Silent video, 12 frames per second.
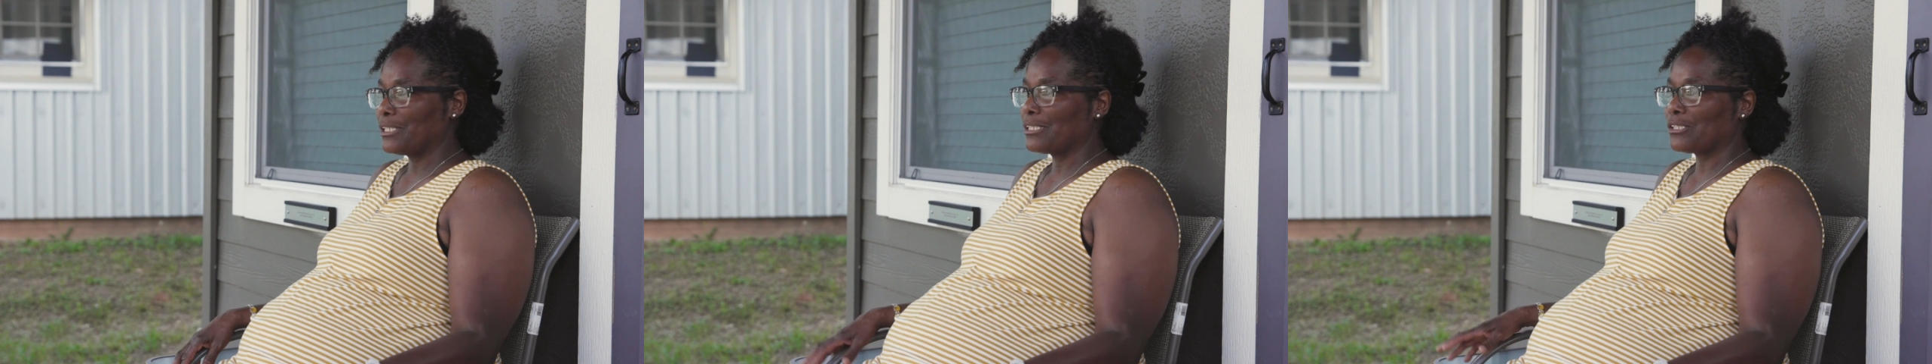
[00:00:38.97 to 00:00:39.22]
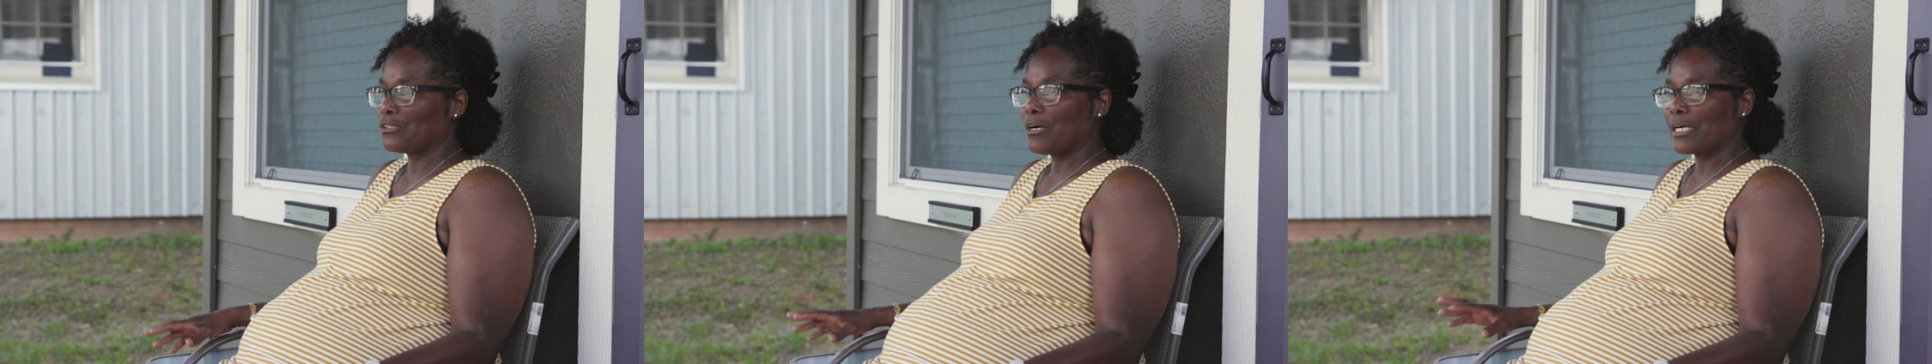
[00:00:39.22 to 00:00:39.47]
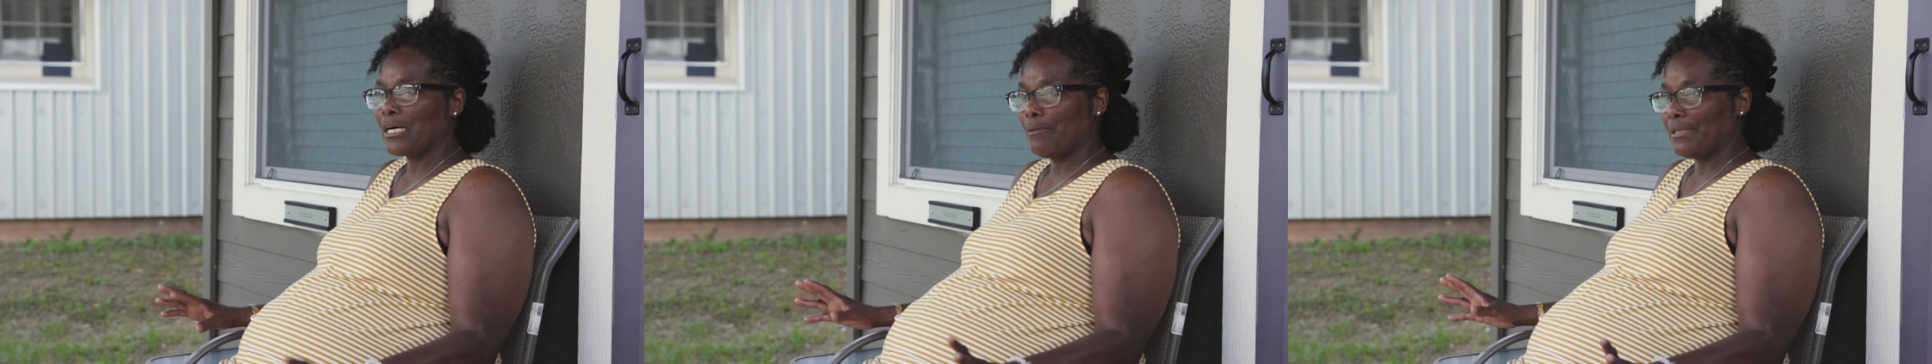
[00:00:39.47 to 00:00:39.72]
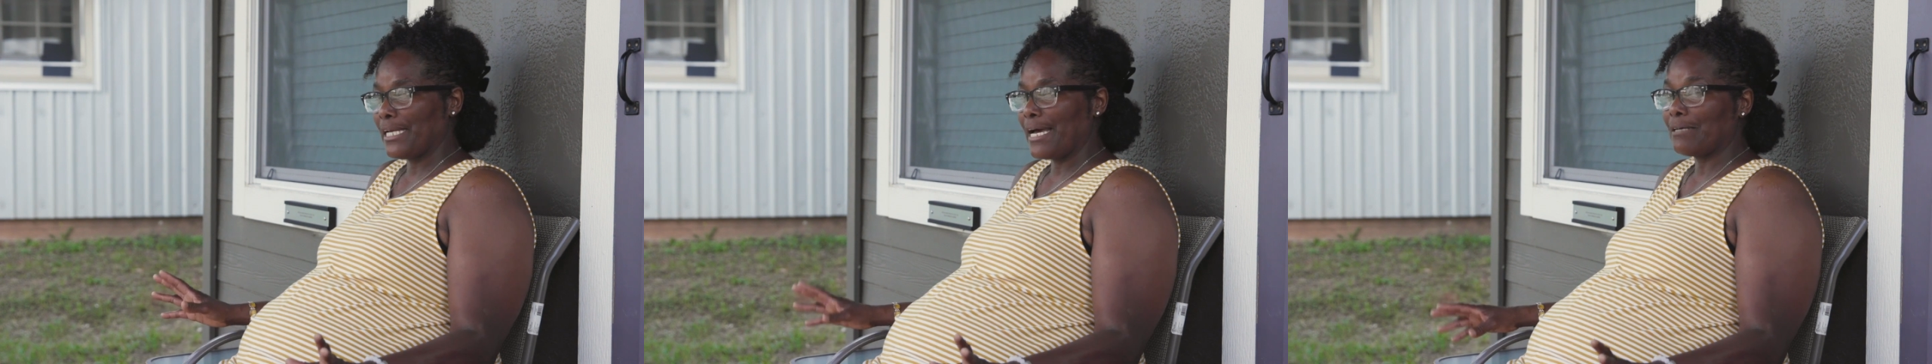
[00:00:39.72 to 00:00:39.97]
It started
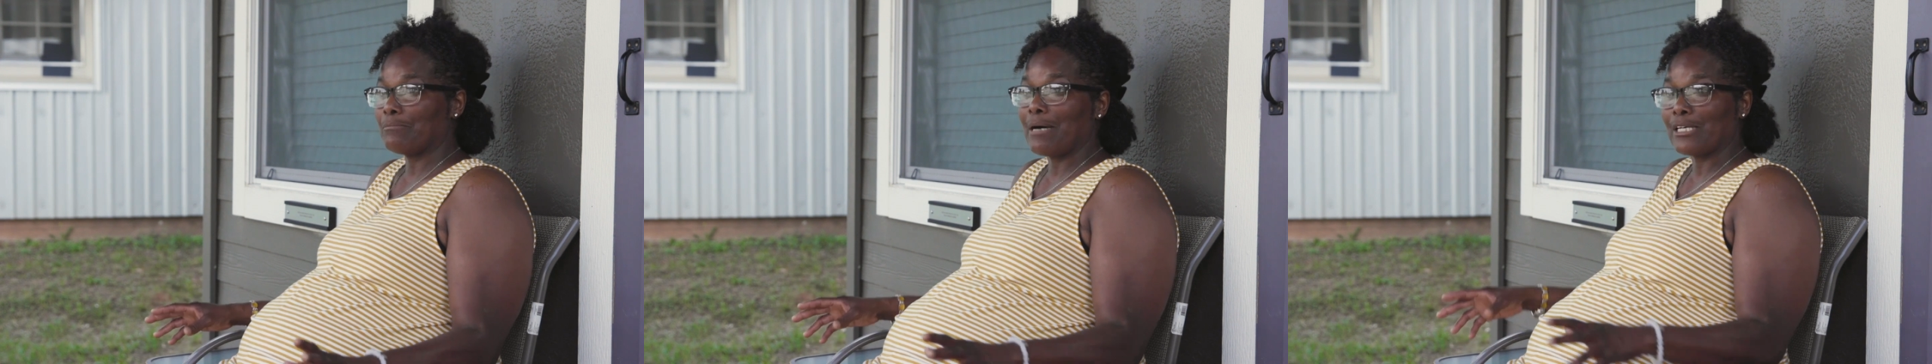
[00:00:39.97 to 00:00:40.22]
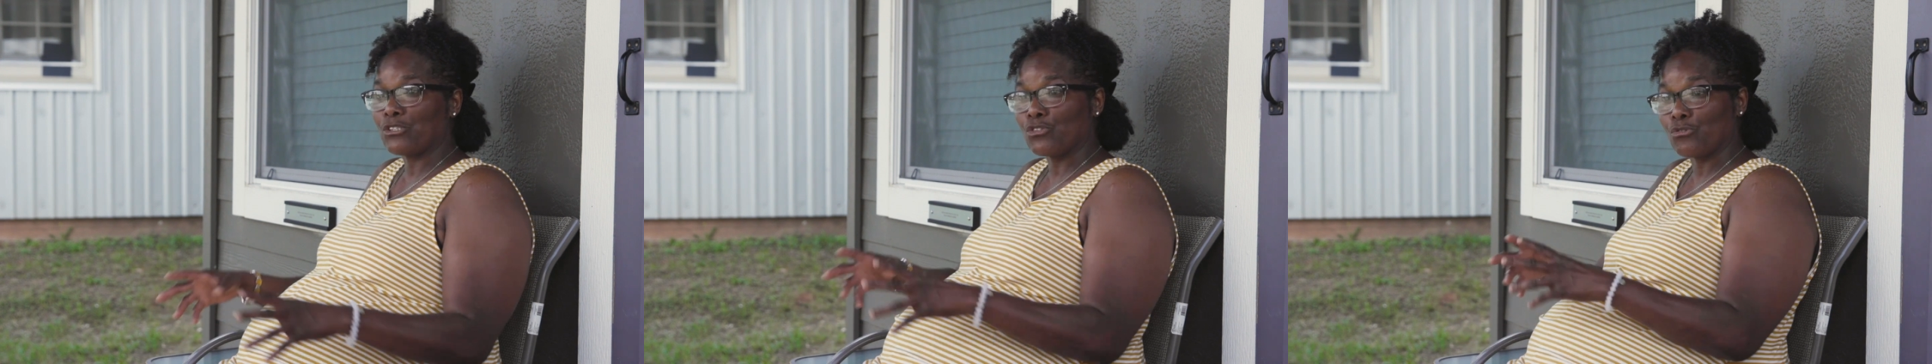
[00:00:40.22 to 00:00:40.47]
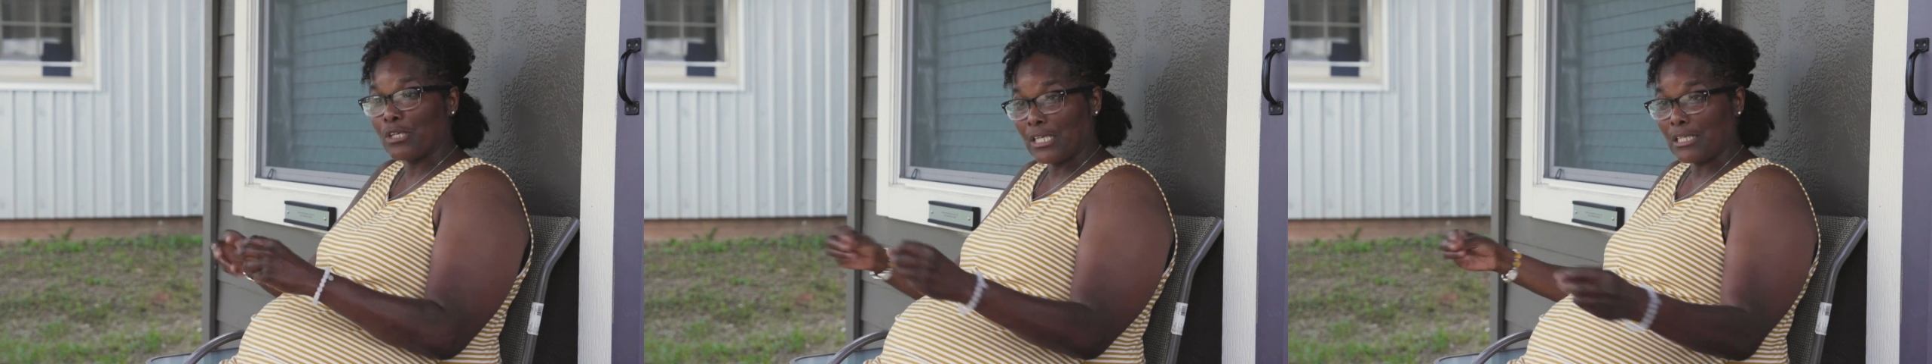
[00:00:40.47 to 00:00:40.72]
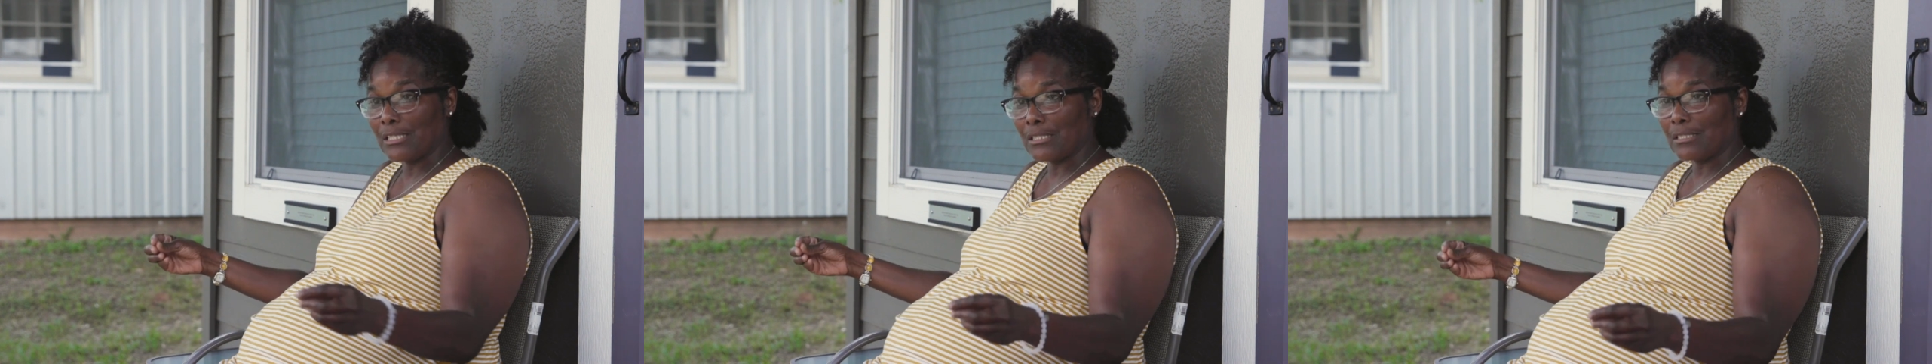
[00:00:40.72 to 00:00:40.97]
coming out by
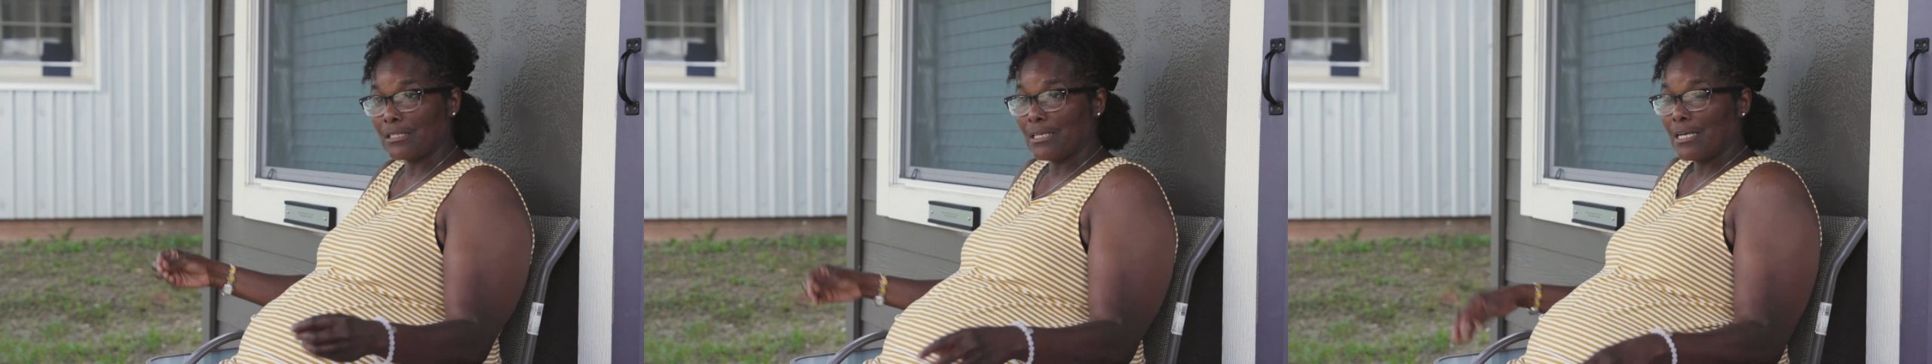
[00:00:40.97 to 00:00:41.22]
streams.